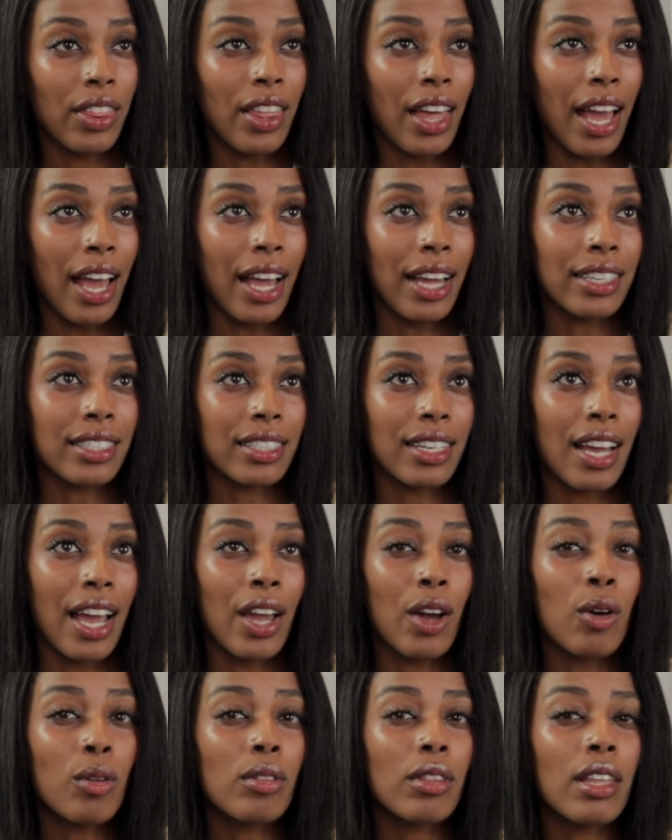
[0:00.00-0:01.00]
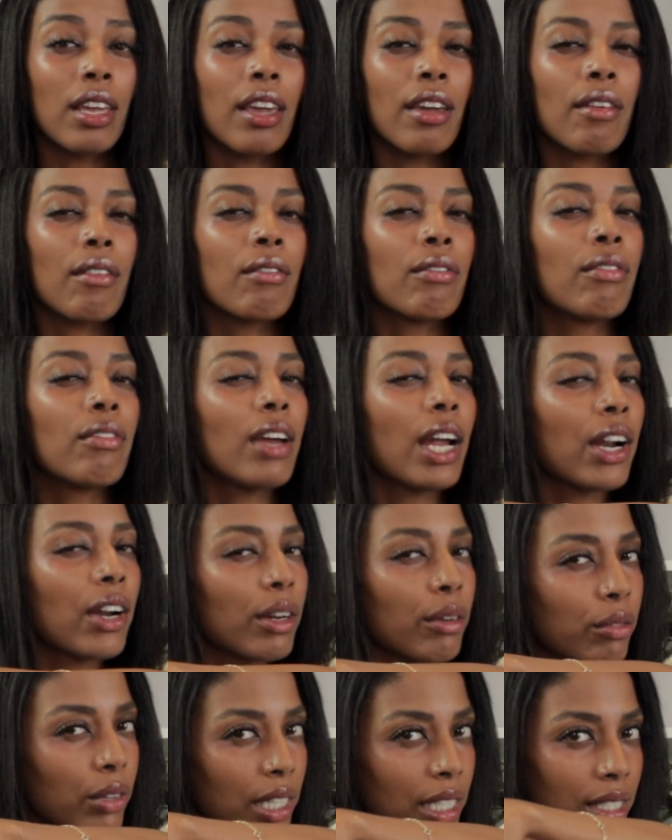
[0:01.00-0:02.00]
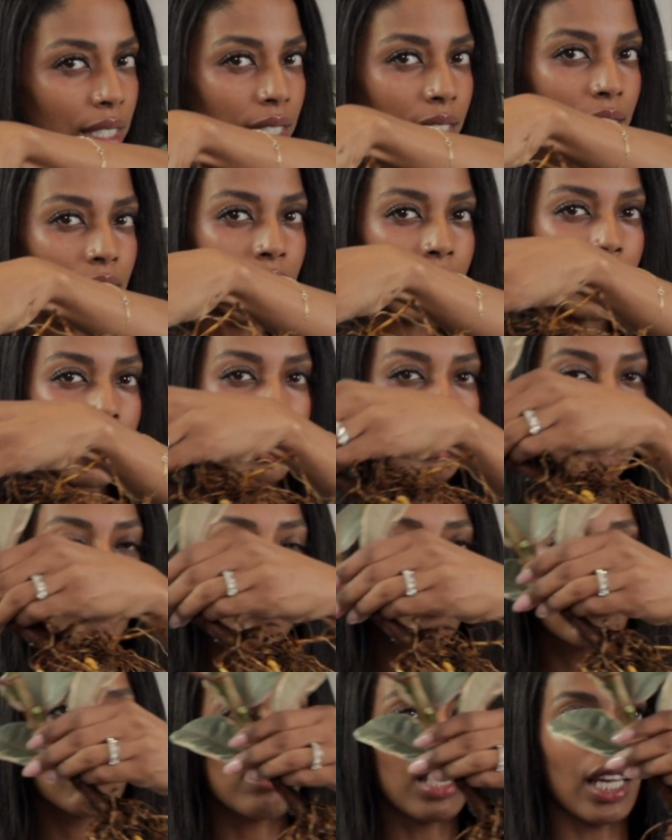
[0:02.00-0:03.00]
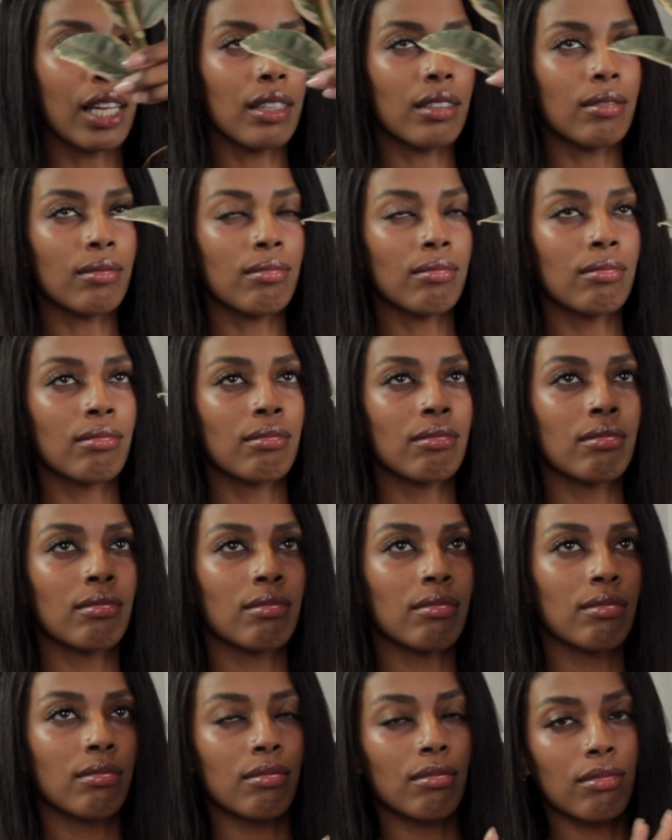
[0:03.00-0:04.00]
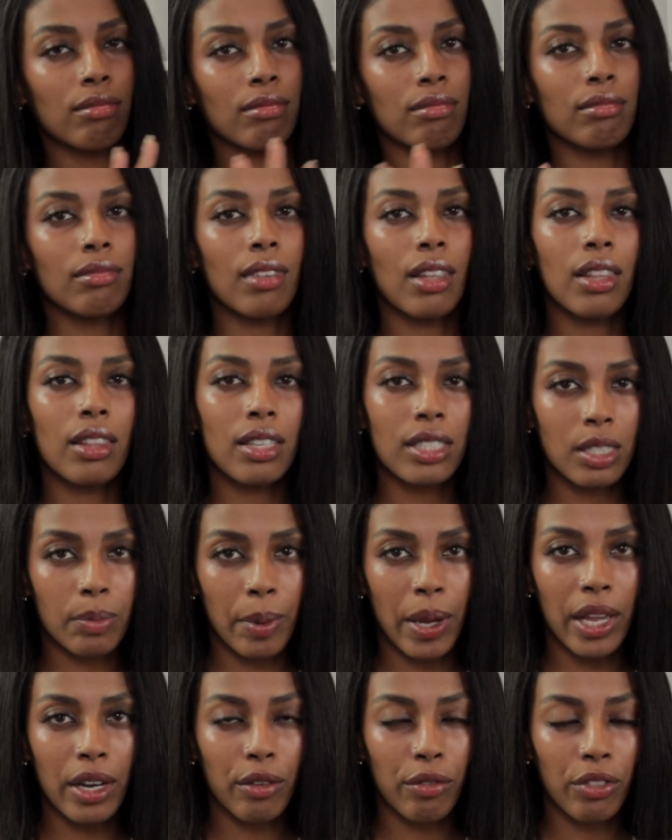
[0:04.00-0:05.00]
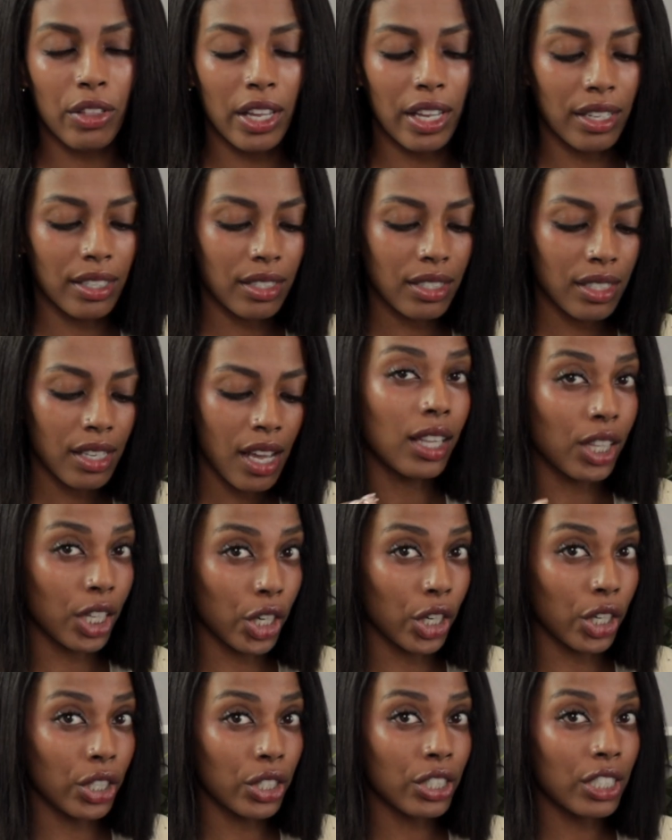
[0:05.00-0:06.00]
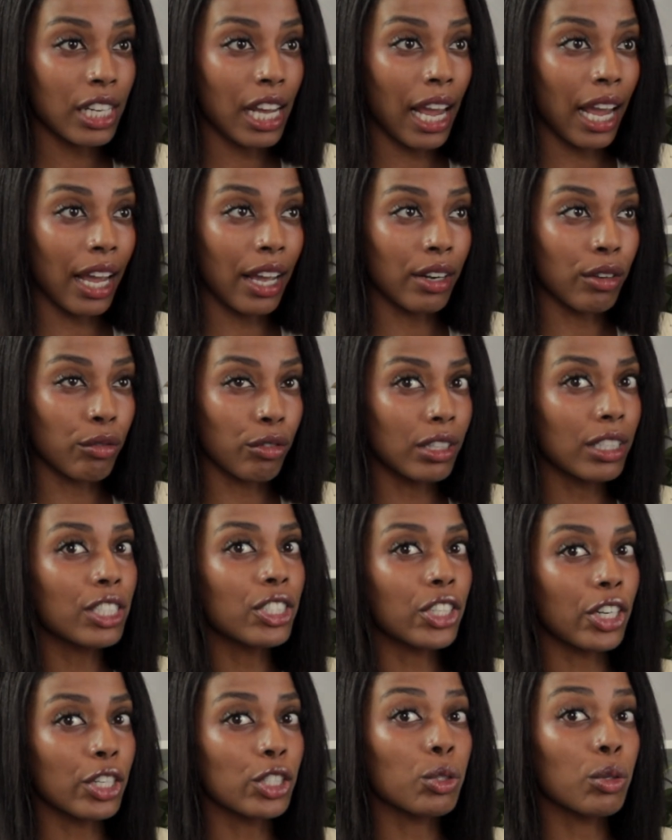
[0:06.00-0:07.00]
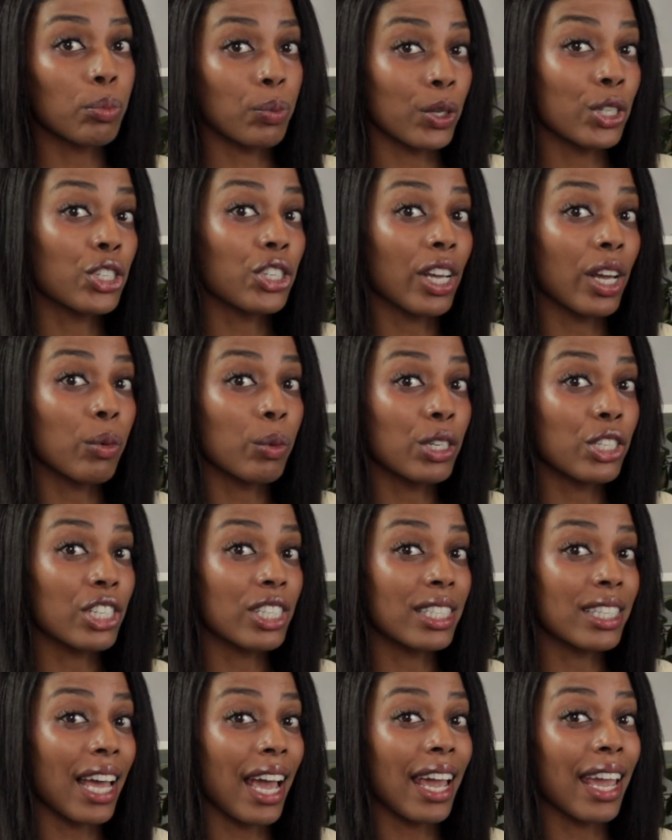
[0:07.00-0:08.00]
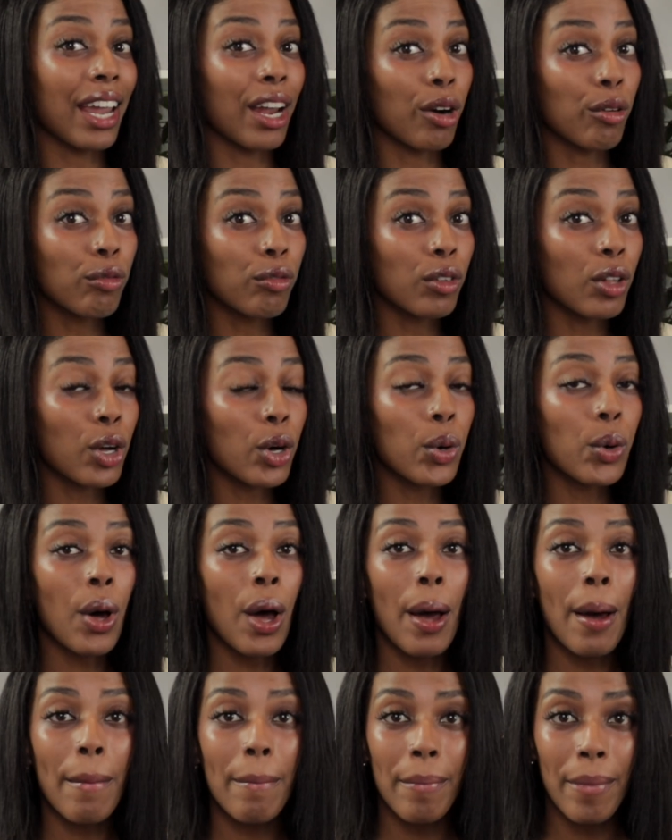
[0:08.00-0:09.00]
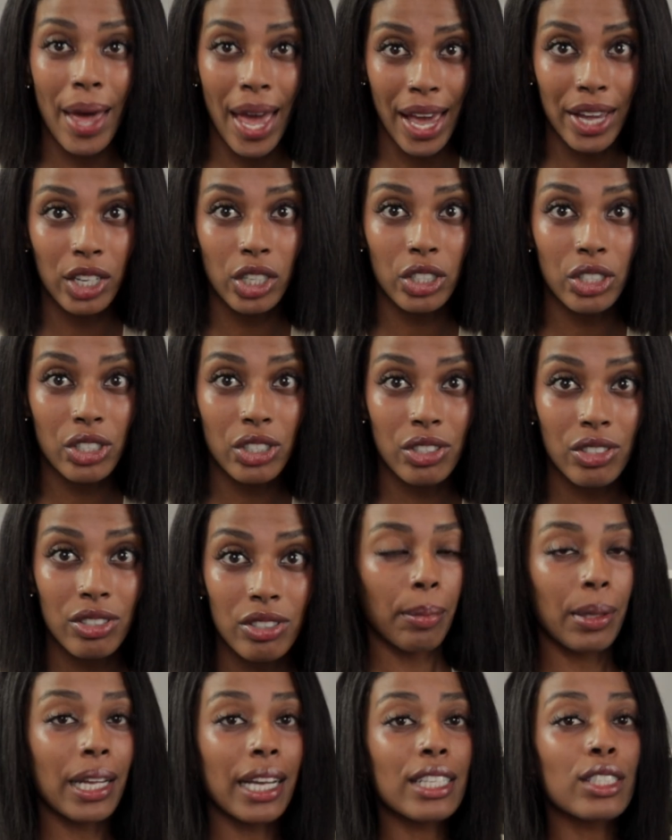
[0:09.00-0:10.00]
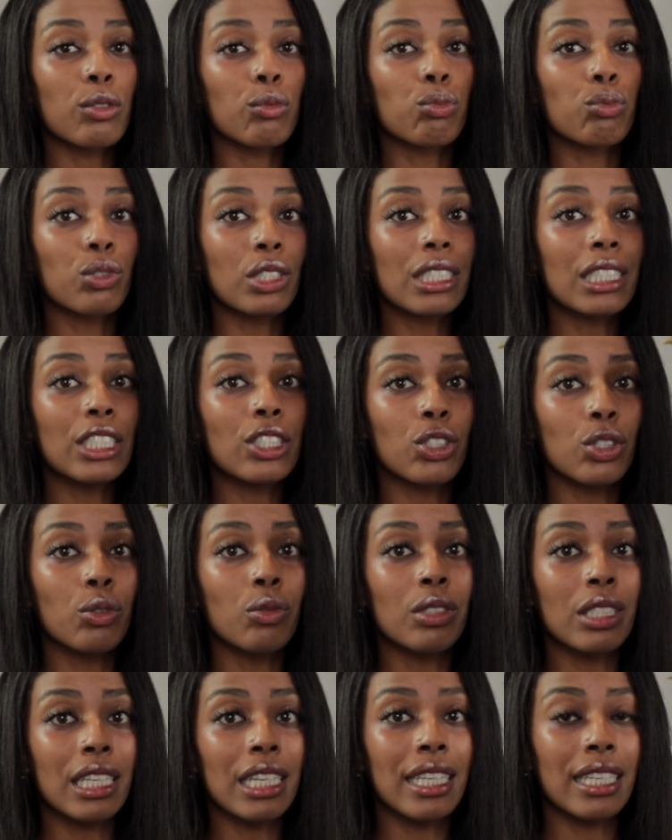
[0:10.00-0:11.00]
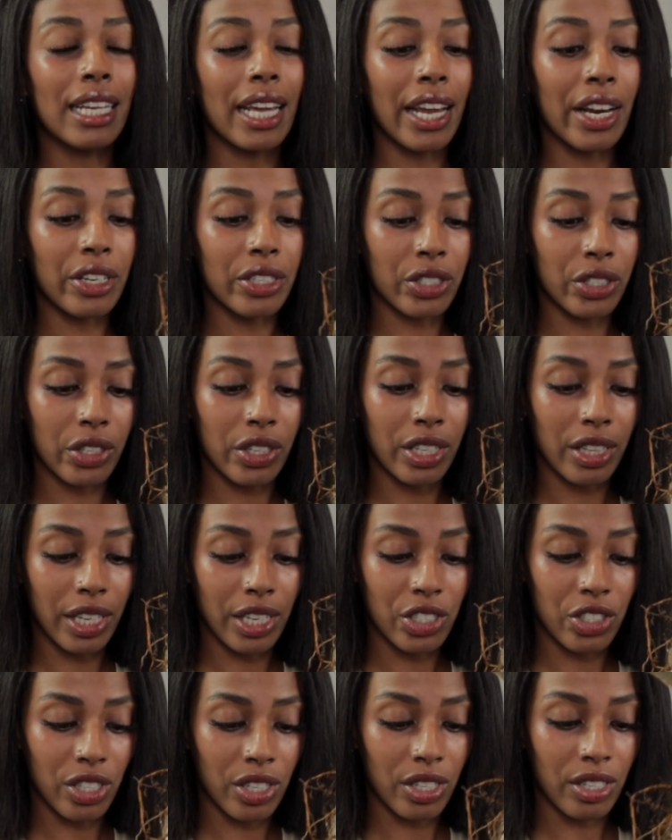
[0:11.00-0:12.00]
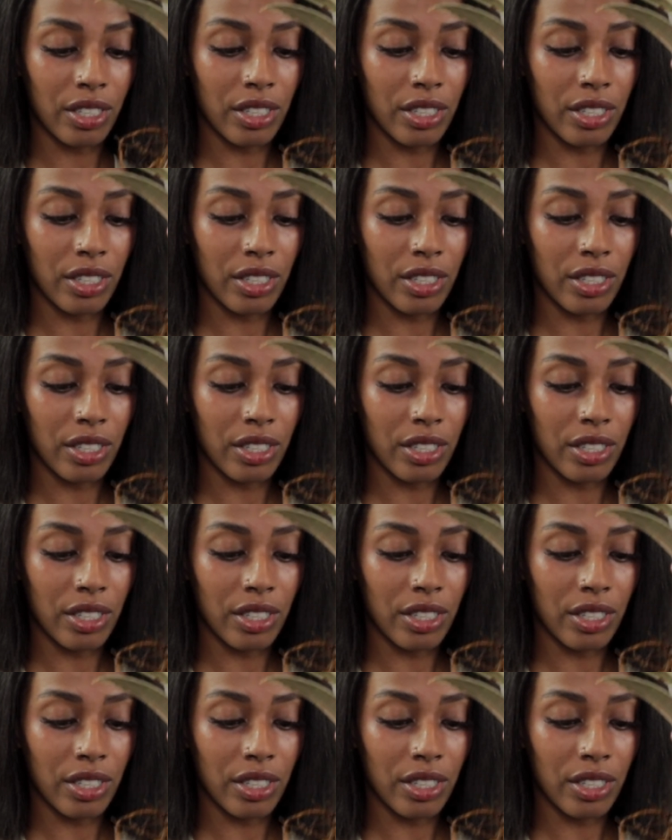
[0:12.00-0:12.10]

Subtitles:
that I only very recently, in the span of things, learned and really started to appreciate, which is that airflow matters. Plants really do need air circulation.